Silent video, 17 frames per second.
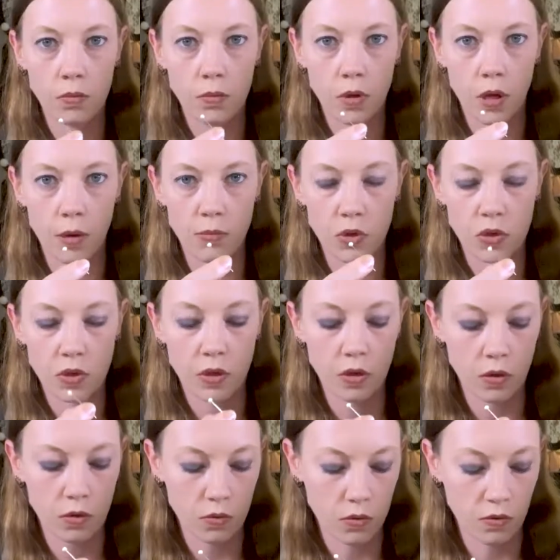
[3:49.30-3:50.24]
I'm just going
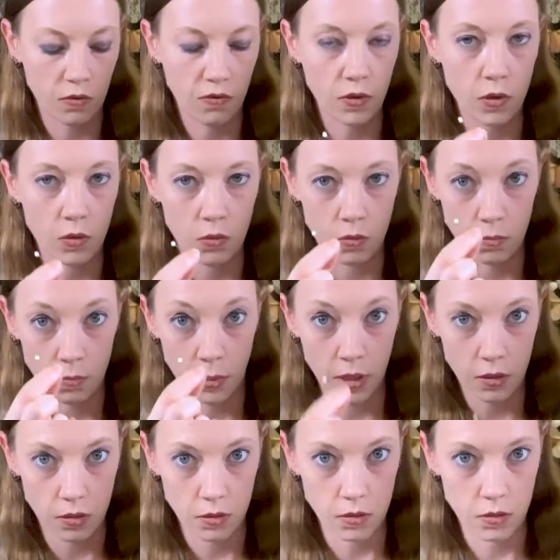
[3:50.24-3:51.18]
to use a few
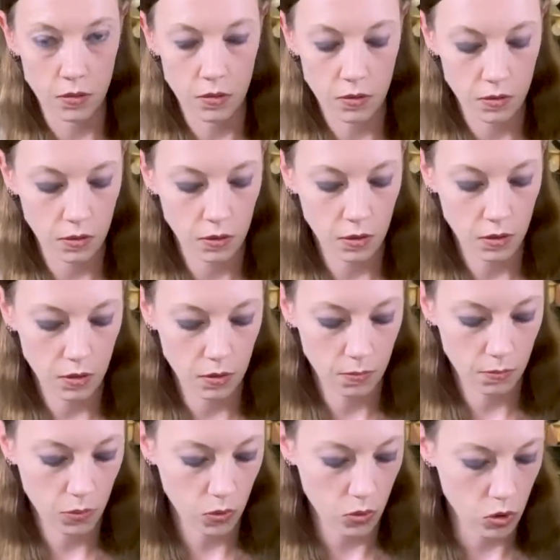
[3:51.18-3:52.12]
pins
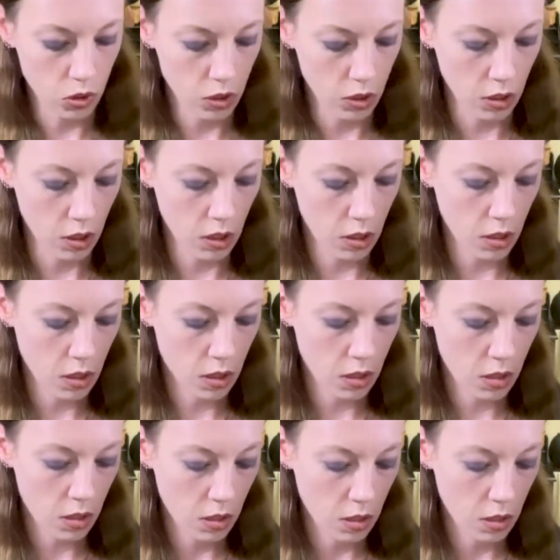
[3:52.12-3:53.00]
pushing it in